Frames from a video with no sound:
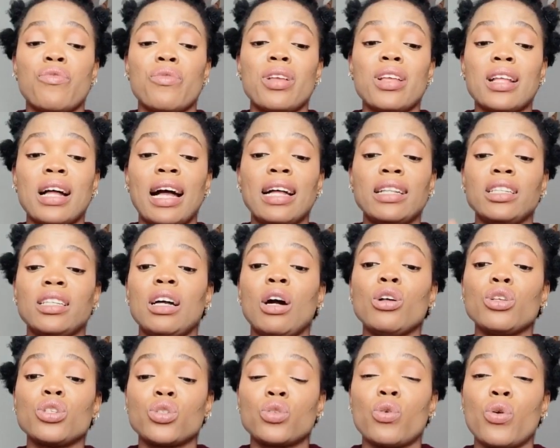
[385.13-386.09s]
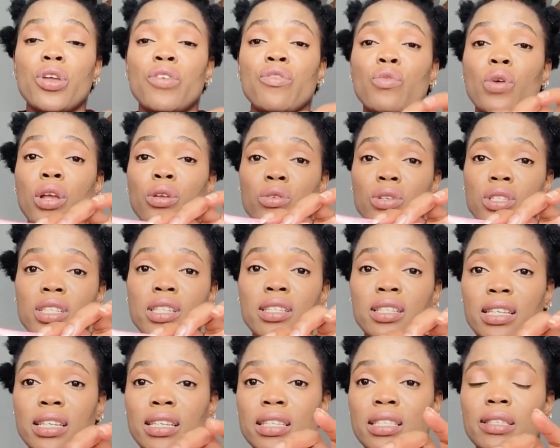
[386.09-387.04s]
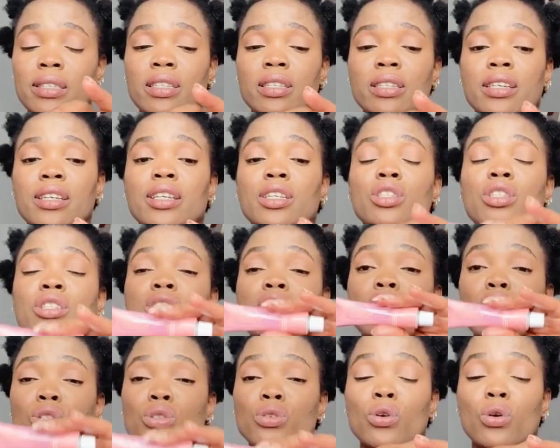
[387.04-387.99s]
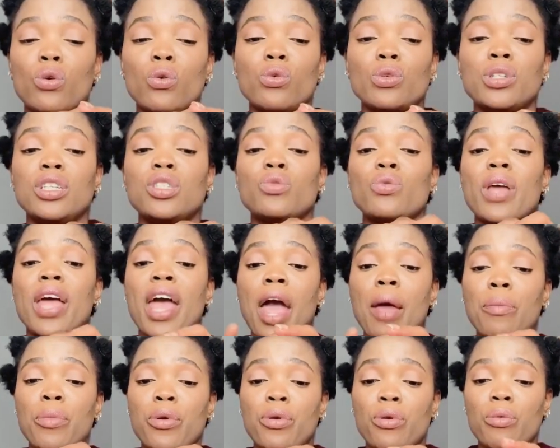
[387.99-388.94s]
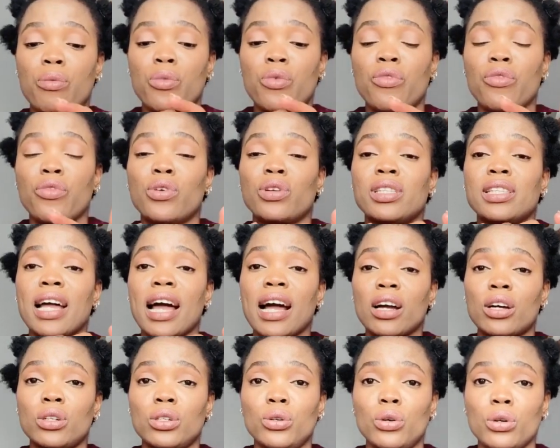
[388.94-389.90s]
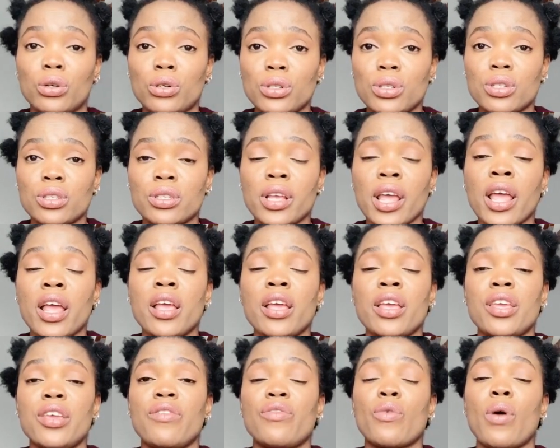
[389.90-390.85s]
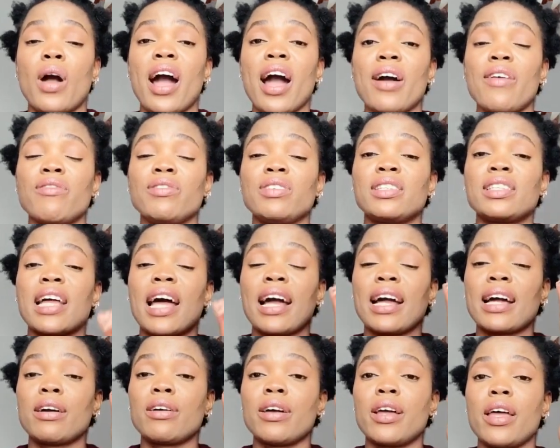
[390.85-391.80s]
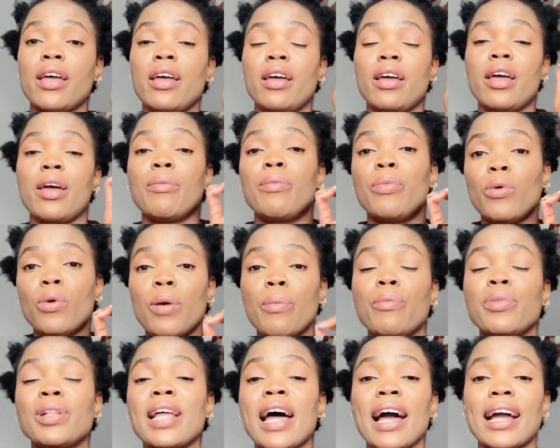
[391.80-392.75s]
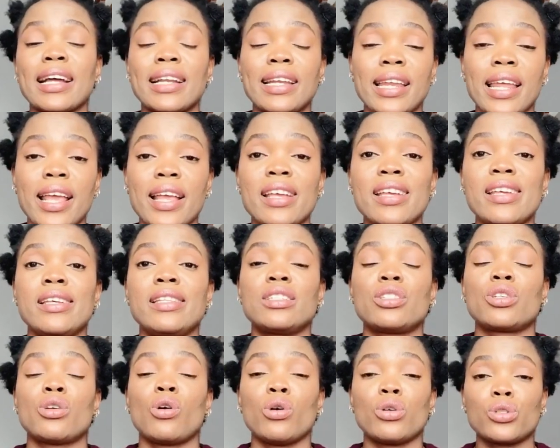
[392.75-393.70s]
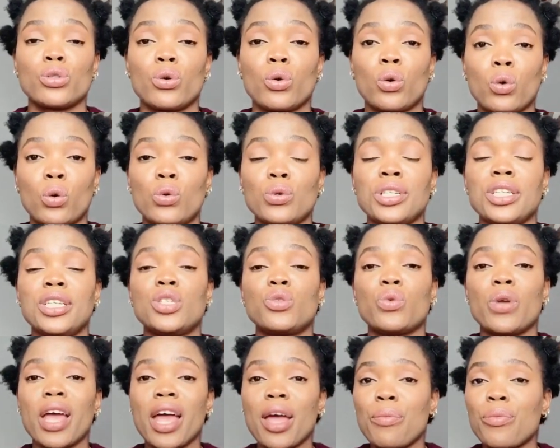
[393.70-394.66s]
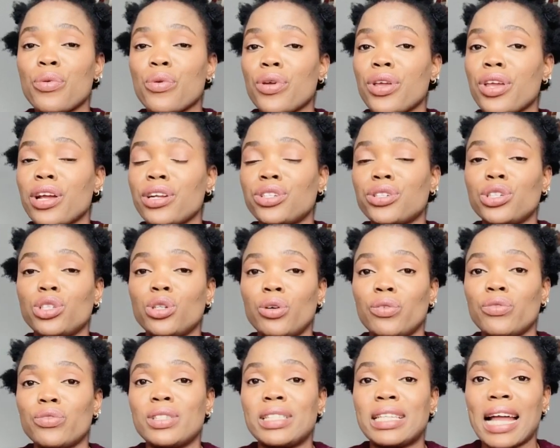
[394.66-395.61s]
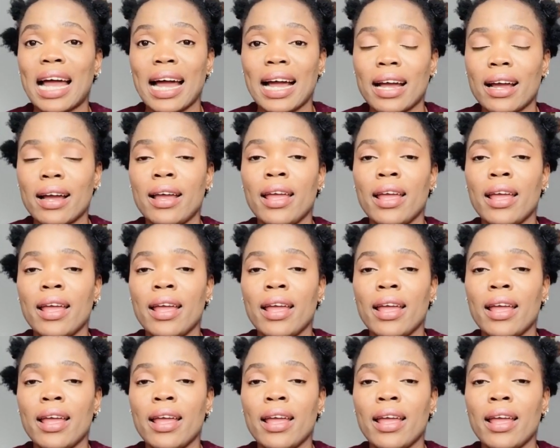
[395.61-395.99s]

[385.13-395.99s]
And also, if you are using this, it's also good, it will help you remove your dark knuckles. If you are having dark elbow, dark knee, it's also good, it will help you get rid of dark